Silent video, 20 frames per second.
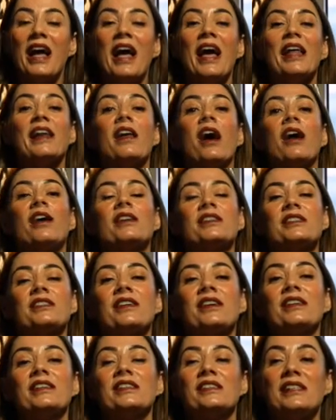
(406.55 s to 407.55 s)
An
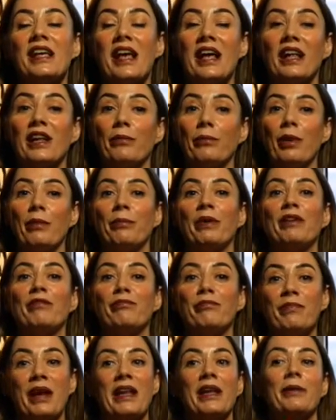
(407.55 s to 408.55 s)
oxidized cell, and when we have
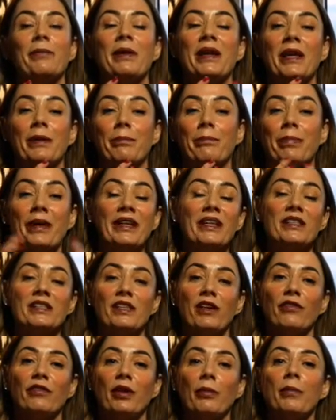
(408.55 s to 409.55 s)
many, many billions
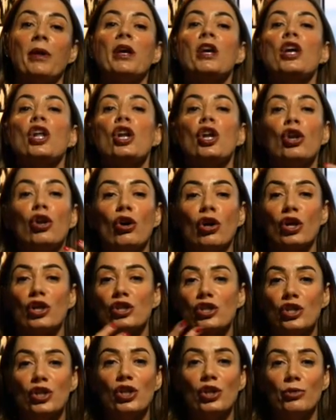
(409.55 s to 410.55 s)
of them, look
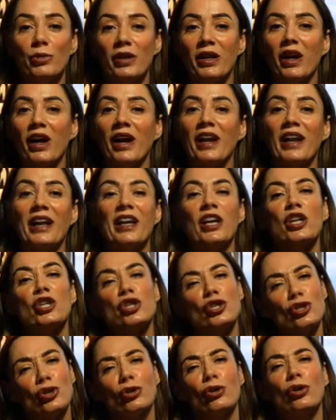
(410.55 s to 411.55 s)
to you and I like a
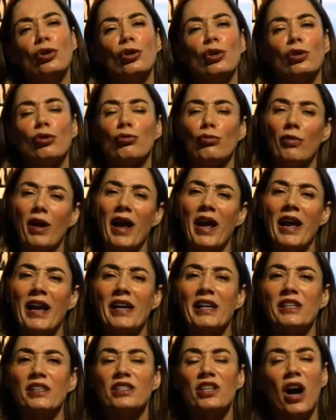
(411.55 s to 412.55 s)
dull,
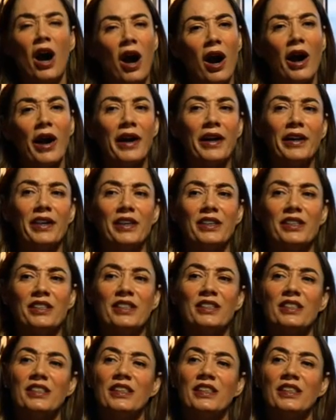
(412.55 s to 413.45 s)
grey, tired